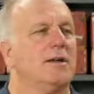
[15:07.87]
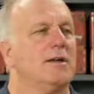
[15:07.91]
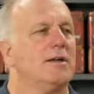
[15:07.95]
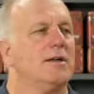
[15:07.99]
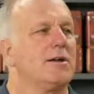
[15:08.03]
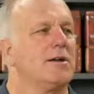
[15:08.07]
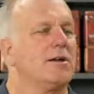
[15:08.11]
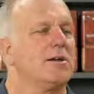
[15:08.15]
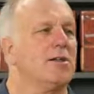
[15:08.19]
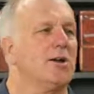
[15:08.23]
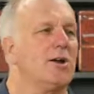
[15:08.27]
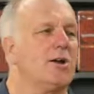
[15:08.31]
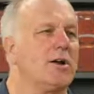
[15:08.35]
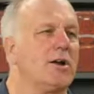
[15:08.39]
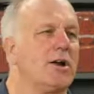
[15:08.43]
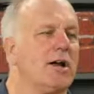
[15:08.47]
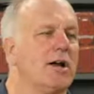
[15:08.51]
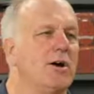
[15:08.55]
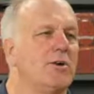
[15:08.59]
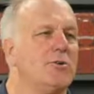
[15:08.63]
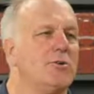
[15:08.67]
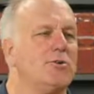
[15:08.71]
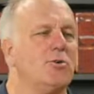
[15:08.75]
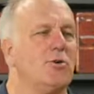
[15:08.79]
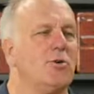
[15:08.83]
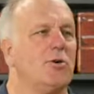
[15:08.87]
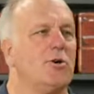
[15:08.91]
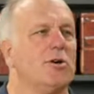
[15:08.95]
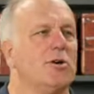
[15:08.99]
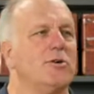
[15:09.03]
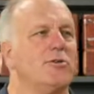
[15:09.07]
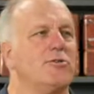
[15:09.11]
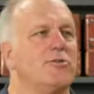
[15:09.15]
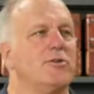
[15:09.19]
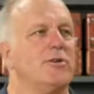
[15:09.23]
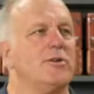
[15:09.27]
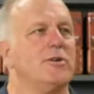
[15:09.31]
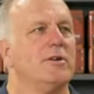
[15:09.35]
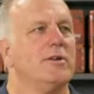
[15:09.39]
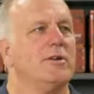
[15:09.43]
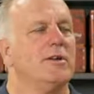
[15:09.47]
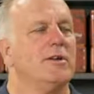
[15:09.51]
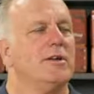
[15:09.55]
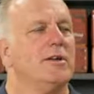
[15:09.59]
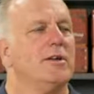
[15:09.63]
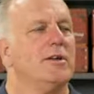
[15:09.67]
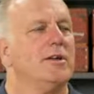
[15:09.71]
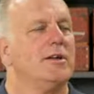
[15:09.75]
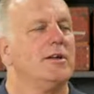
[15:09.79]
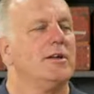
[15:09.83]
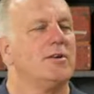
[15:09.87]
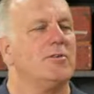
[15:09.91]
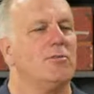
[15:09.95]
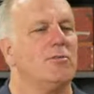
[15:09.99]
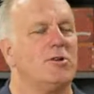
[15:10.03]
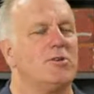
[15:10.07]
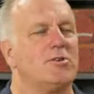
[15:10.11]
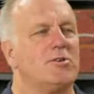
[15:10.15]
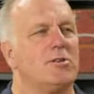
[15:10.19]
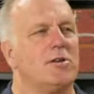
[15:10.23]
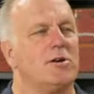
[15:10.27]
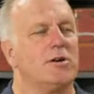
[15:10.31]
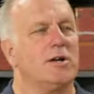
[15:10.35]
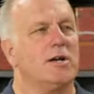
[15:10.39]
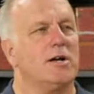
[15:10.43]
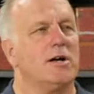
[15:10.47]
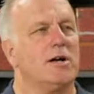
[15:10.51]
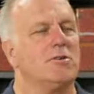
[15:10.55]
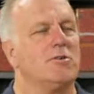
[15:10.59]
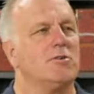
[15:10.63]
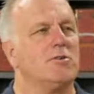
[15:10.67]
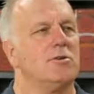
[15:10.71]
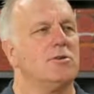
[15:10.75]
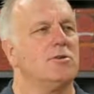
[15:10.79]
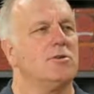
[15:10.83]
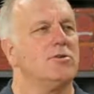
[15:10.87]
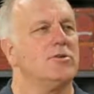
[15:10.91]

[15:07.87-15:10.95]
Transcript: Clark Outdoors. What's Clark Outdoors, John?